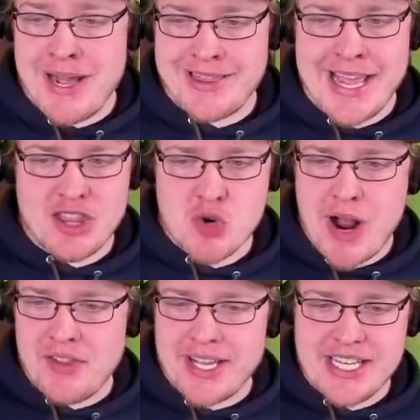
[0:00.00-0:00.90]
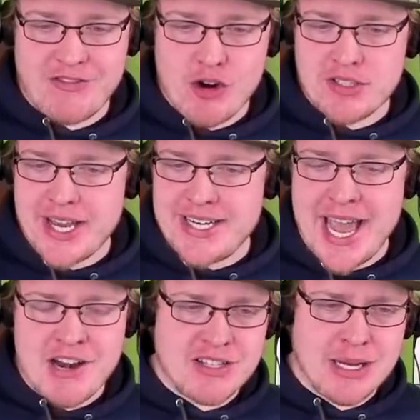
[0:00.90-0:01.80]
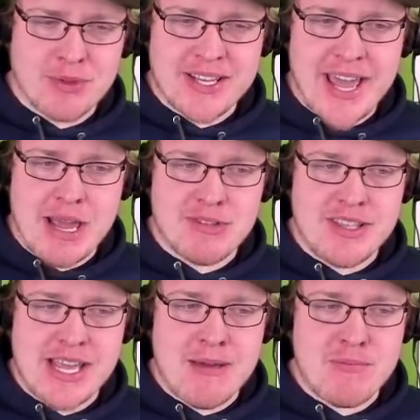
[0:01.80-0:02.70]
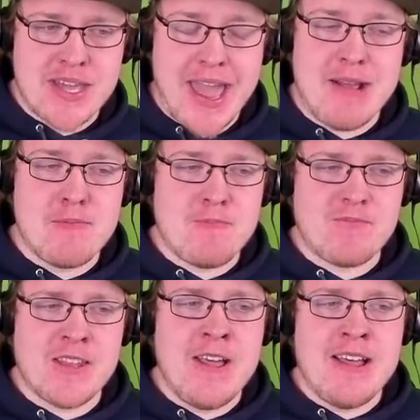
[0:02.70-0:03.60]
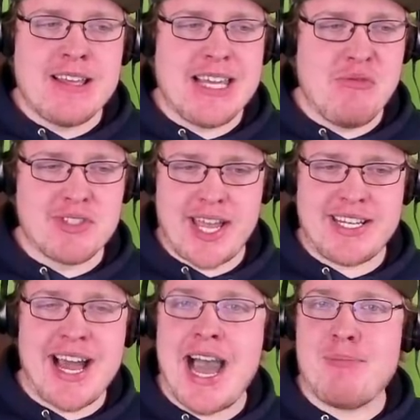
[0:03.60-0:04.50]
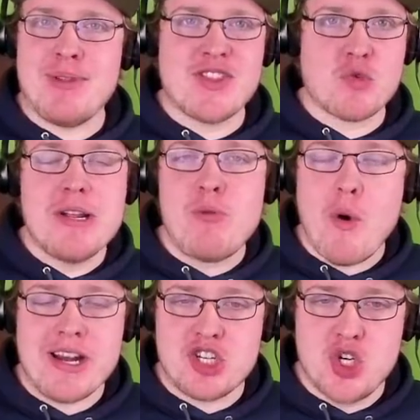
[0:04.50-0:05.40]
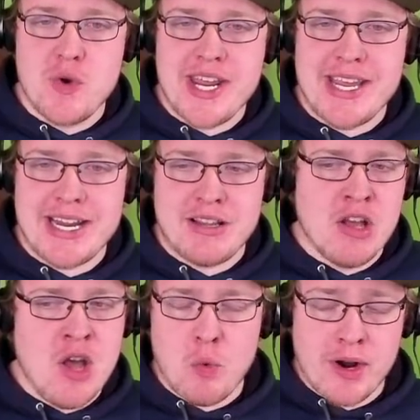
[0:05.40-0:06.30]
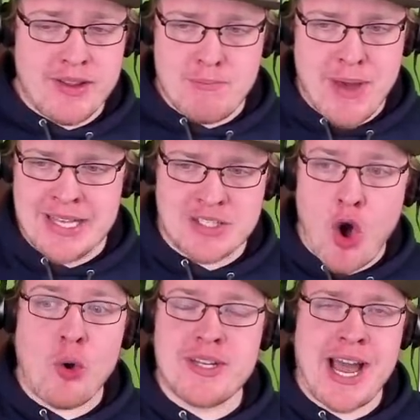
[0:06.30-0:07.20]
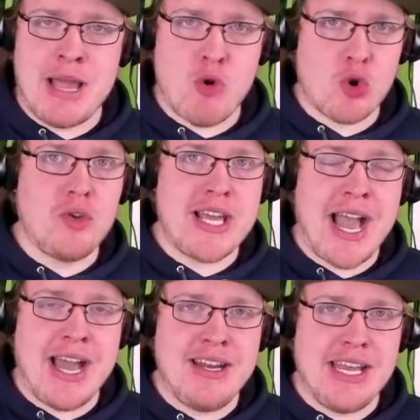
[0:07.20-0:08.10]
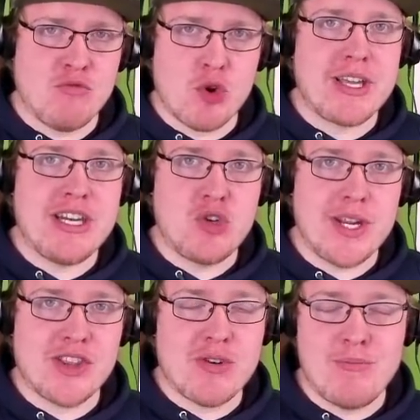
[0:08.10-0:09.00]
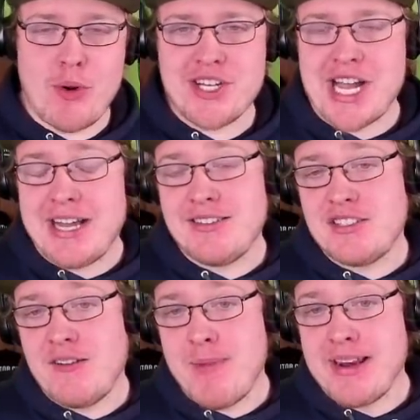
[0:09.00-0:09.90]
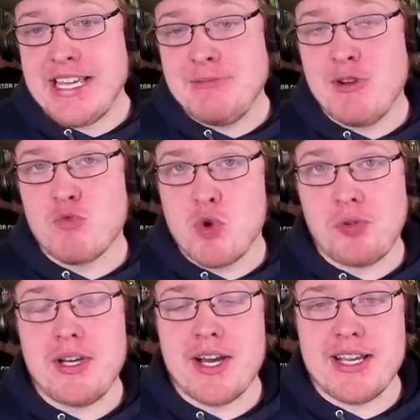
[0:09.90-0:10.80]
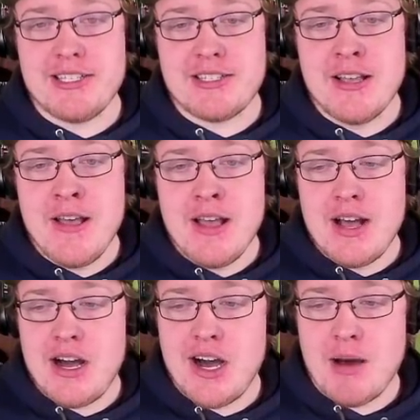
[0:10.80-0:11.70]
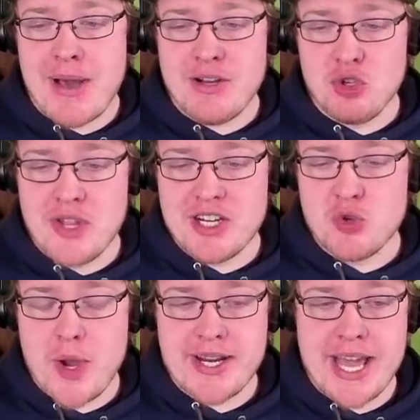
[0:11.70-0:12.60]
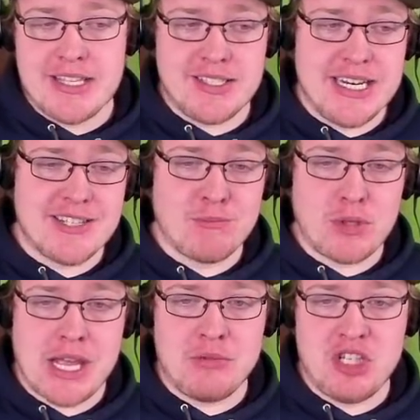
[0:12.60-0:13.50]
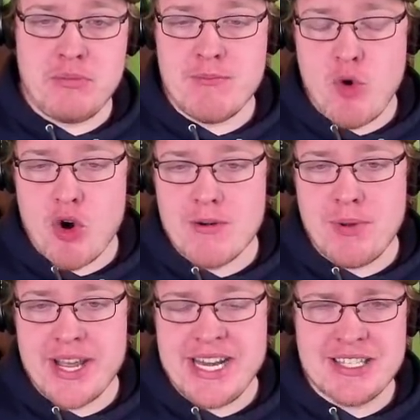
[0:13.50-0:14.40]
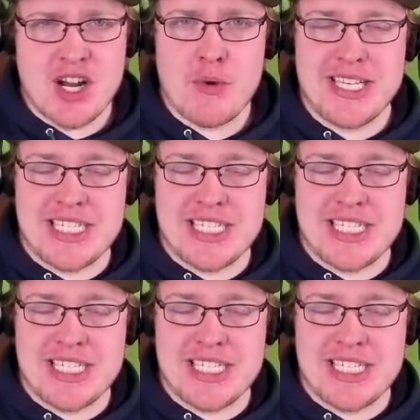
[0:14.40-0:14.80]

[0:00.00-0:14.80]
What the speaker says: think throughout like his first like 10 or something games in the NBA, he was like top in three-point shooting and one of the best all-time early on in rookies shooting three-point shots and stuff, man. He's been really nice. I do think Dwayne Case needs to play him a little bit more, but he doesn't always